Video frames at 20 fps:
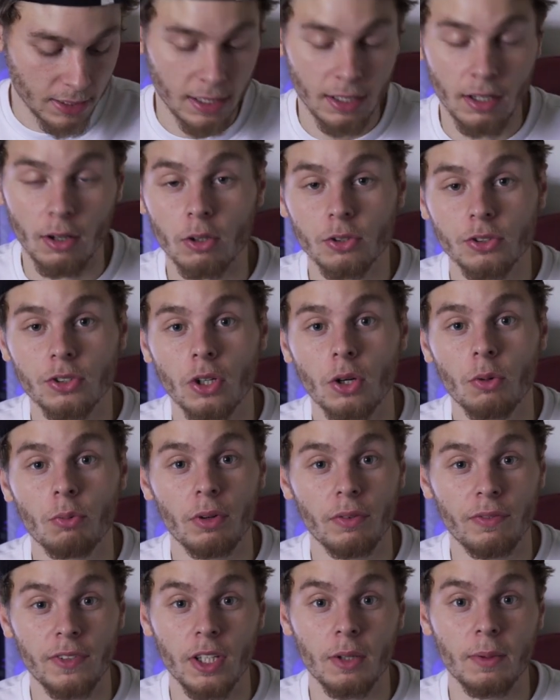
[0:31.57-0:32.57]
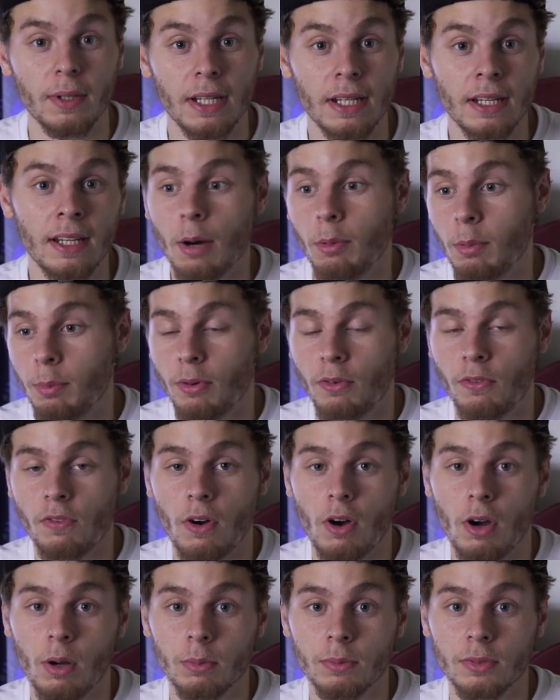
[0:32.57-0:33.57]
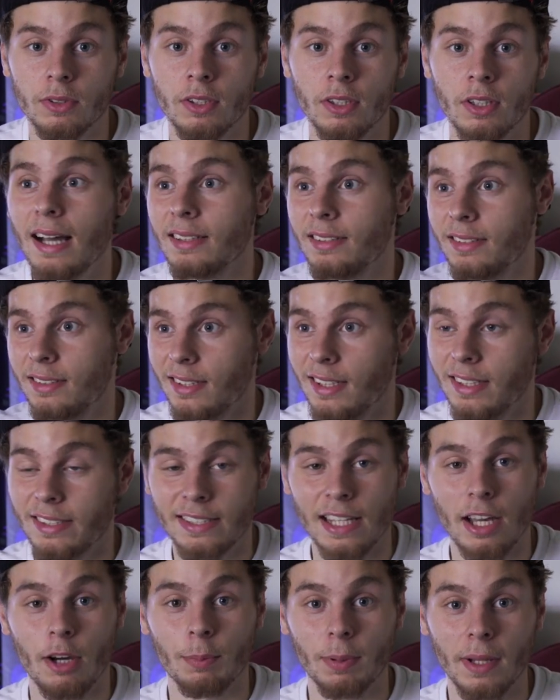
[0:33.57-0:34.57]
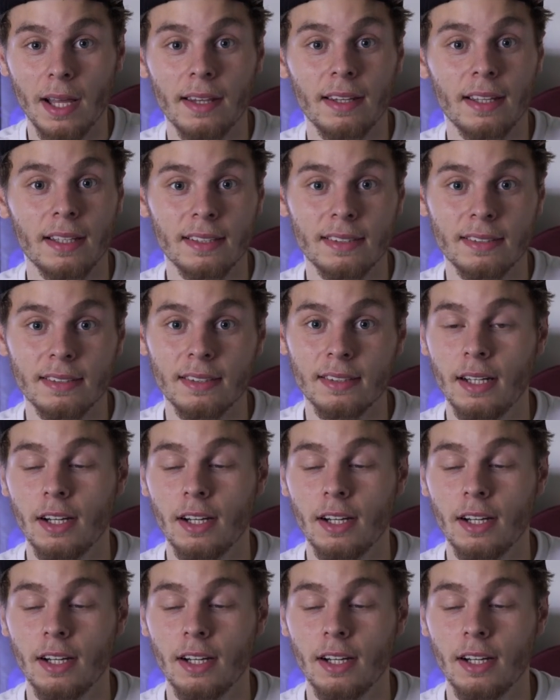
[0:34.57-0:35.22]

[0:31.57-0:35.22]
and also reviewing how it performs as a setup like this.